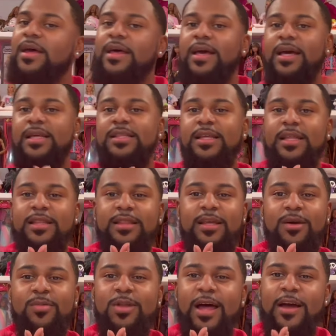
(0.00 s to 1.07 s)
it
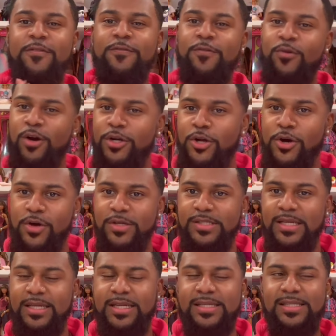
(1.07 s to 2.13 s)
there were like four dolls
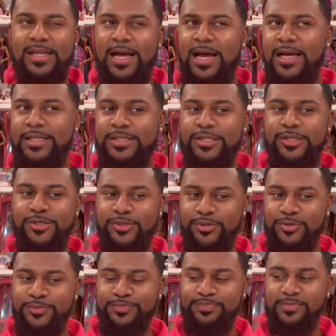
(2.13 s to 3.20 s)
in this line
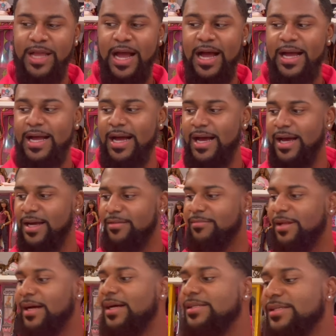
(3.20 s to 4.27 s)
too. I got,
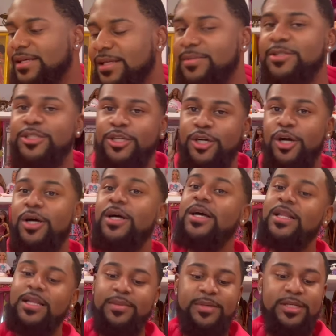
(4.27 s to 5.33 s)
like I said, let me show y'all.
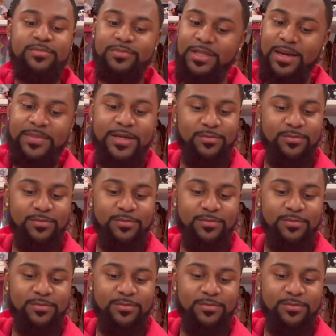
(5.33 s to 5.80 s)
Let me let me